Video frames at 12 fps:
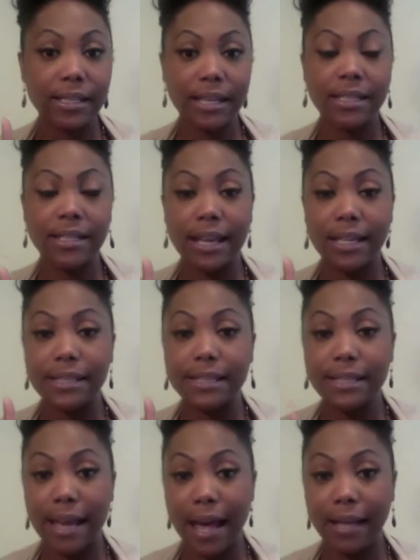lazy as
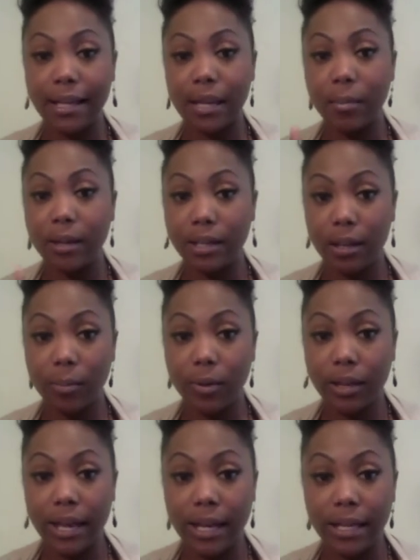styling and
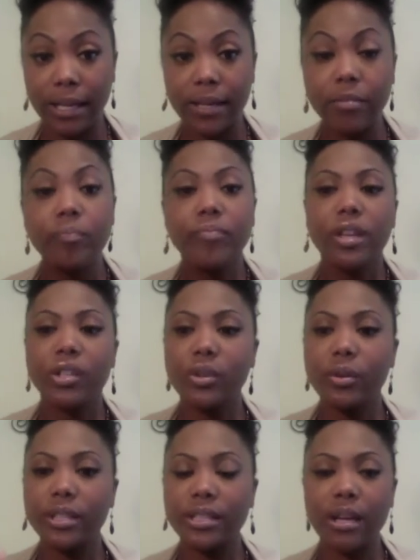manipulating it. So
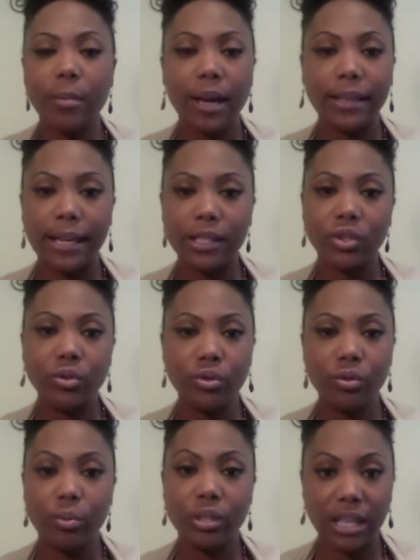in the summer, I like to
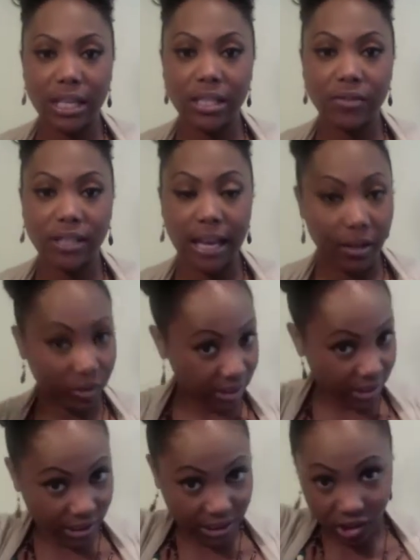do protective styles.
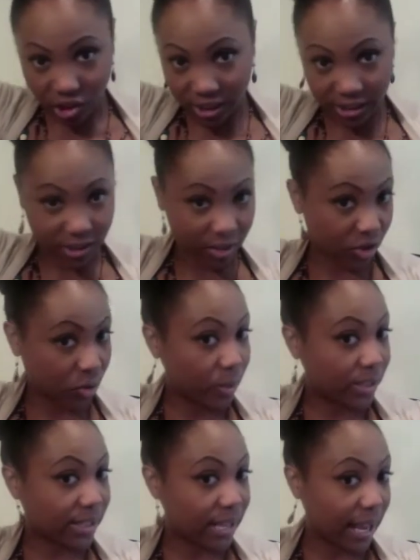This is just a
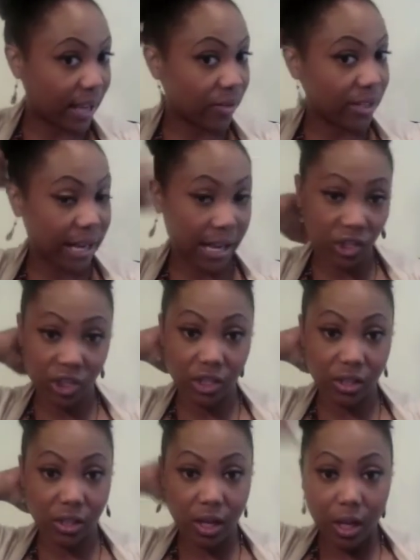twist out that I
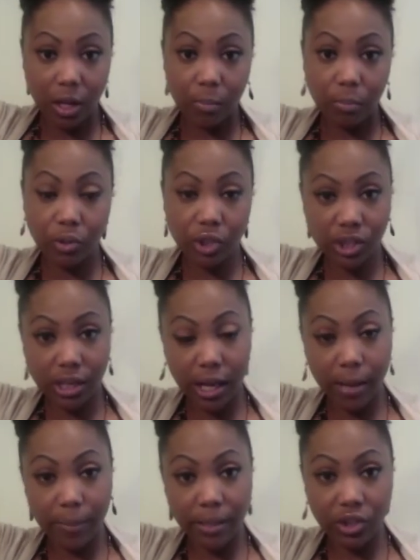just pushed
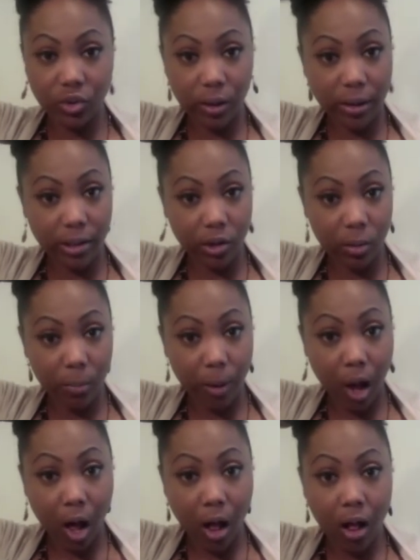up into a little
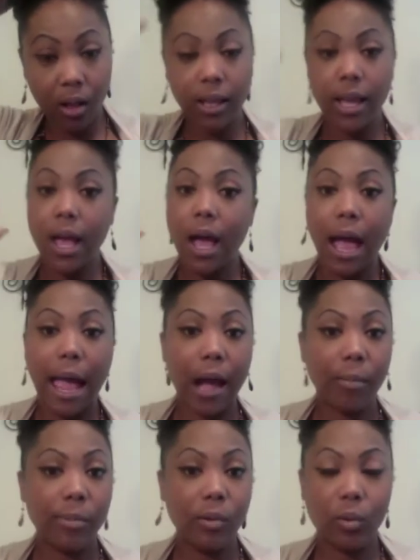ball.
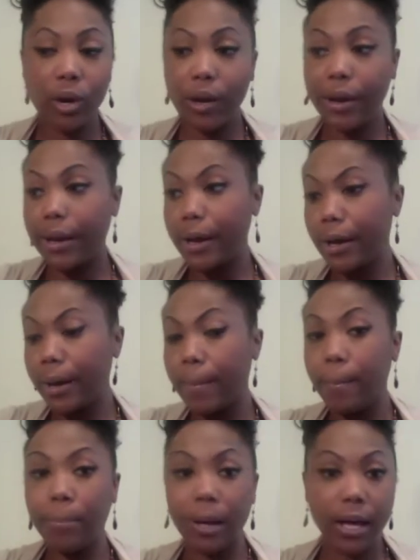I'll be wearing
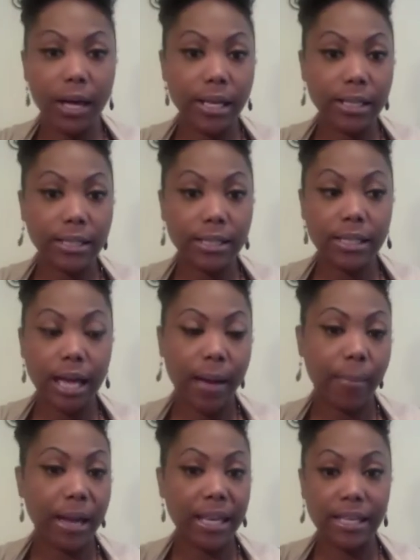um, buns. I
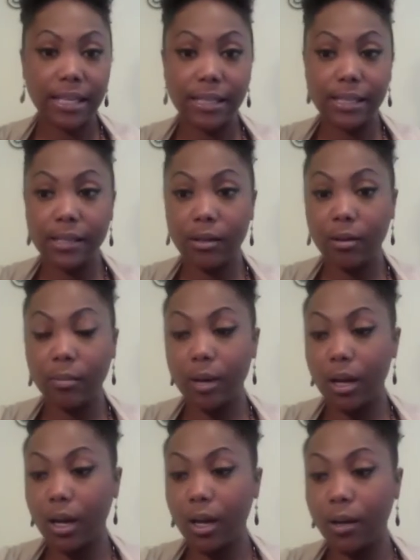might get some,
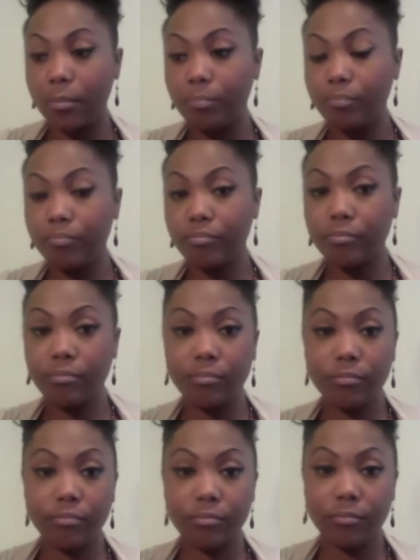um,
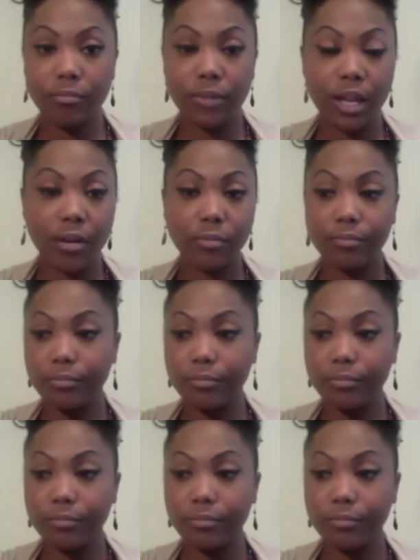no,